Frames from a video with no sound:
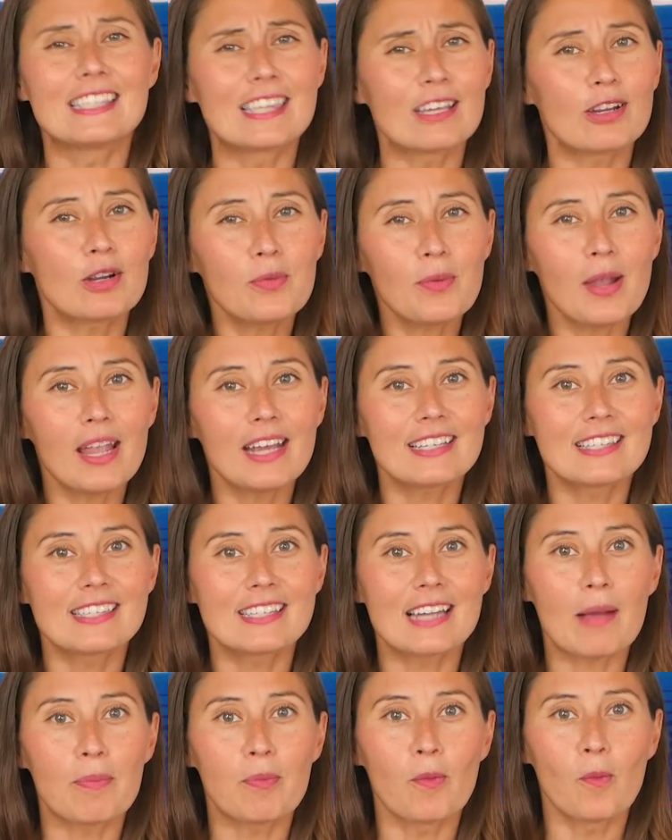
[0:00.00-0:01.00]
Is there a way to
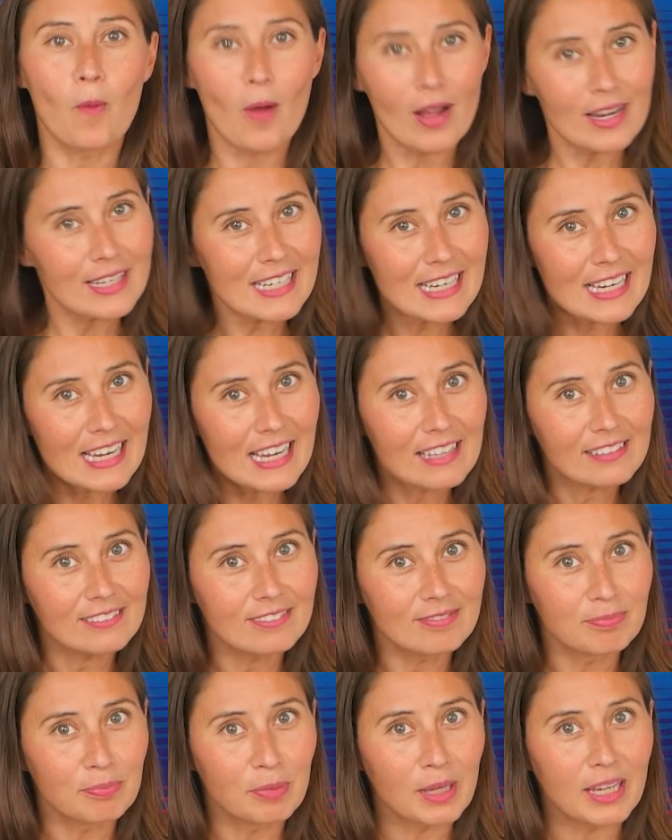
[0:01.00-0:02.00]
stop wanting it?
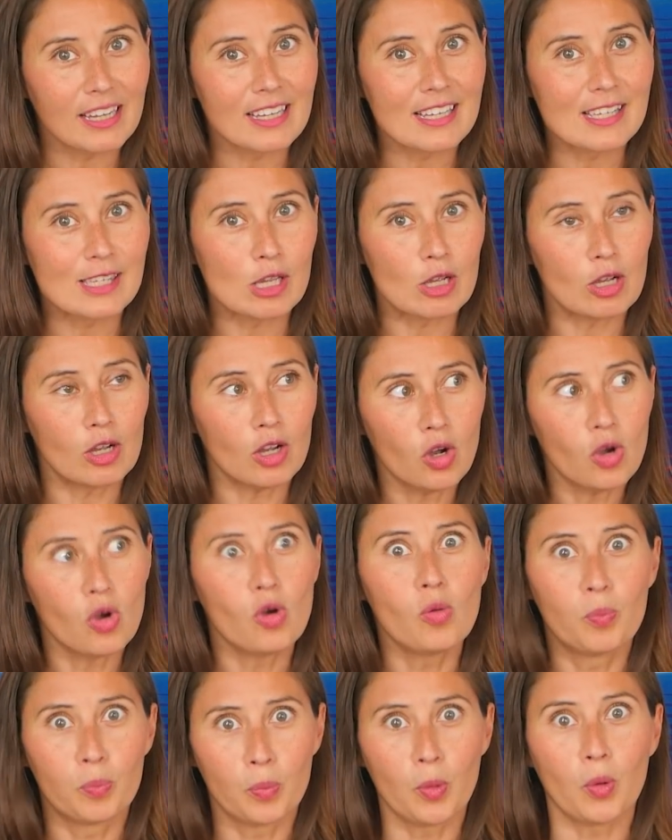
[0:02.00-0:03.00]
Because
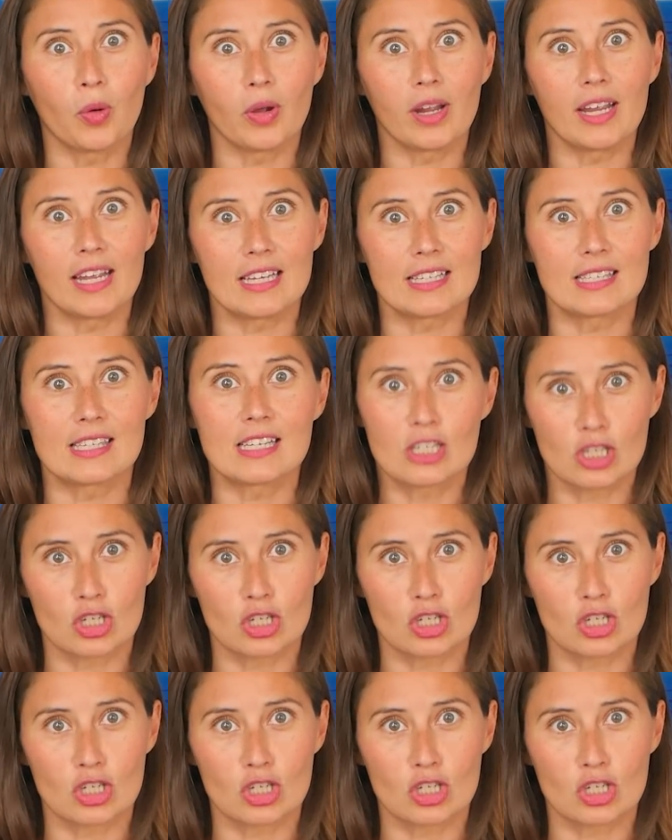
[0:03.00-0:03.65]
Oh boy, is it